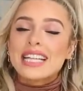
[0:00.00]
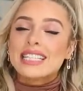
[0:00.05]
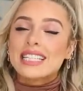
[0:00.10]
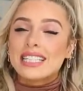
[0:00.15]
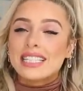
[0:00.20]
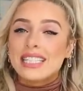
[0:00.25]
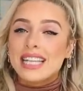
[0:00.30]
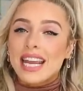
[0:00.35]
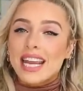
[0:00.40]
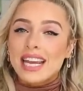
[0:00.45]

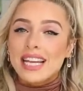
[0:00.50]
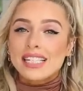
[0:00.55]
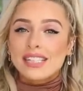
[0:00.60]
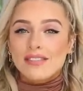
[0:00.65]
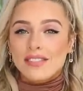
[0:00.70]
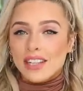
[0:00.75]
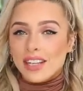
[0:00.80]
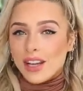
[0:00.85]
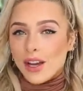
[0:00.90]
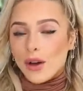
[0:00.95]

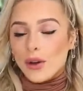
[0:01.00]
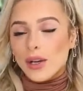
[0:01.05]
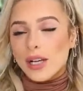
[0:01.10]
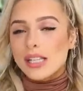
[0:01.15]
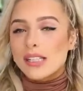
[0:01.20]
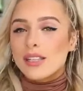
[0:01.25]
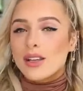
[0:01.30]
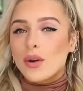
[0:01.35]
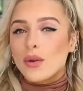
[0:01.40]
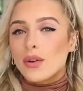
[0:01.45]
Today's video
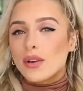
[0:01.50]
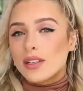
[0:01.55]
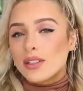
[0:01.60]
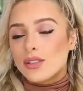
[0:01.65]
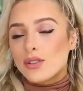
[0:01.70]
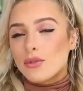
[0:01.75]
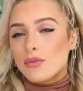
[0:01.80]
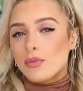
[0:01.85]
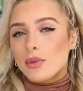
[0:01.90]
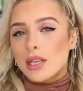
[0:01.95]
is going
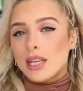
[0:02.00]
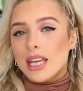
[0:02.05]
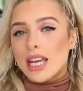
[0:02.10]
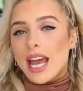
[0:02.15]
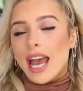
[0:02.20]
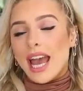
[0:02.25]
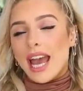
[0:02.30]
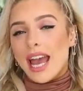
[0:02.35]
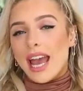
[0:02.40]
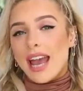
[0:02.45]
to
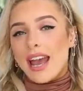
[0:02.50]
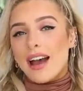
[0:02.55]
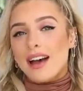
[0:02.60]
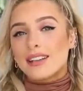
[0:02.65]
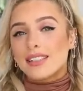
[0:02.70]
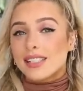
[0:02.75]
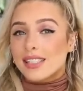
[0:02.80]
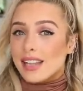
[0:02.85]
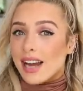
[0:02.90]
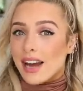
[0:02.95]
be a
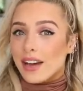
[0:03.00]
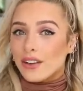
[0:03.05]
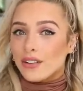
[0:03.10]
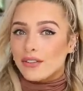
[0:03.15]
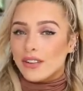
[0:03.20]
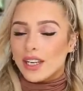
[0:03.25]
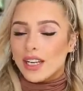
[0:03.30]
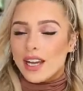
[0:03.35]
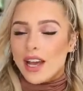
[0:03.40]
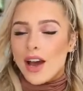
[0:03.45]
style
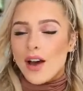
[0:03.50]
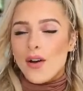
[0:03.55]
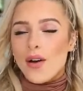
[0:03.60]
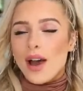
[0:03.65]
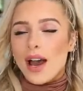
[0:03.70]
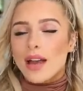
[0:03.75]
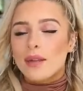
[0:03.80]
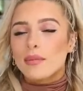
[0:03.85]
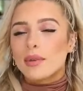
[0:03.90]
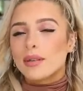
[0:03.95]
video,
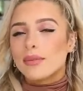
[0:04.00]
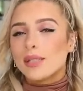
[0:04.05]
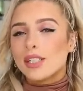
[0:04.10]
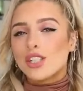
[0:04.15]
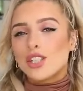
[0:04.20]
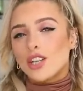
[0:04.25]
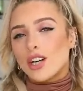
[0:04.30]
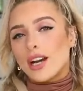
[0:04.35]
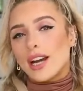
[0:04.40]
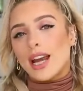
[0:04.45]
and I'm going to be
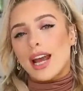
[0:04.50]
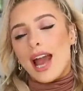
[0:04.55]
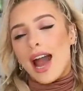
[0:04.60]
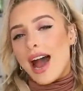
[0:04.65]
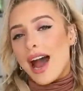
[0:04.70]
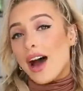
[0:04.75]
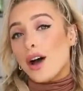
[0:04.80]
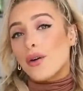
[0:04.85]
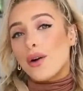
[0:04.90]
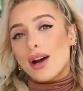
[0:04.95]
sharing
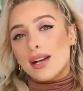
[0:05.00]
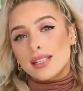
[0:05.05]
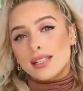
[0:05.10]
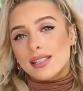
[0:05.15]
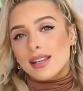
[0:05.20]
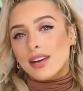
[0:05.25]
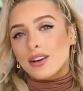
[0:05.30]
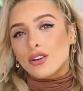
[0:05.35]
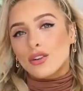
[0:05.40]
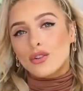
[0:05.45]
how I
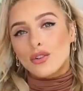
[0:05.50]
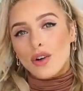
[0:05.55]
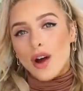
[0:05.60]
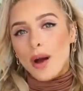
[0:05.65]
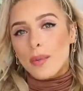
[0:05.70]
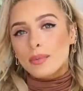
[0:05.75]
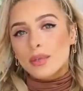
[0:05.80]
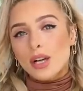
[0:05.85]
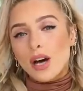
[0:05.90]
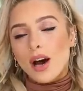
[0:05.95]
style
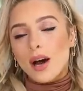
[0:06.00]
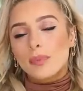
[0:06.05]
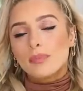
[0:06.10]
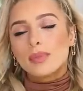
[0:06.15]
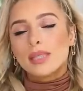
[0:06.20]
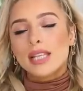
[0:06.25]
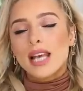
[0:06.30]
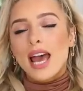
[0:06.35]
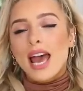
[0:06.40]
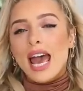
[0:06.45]
crop
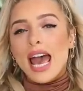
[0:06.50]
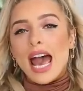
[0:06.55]
tops.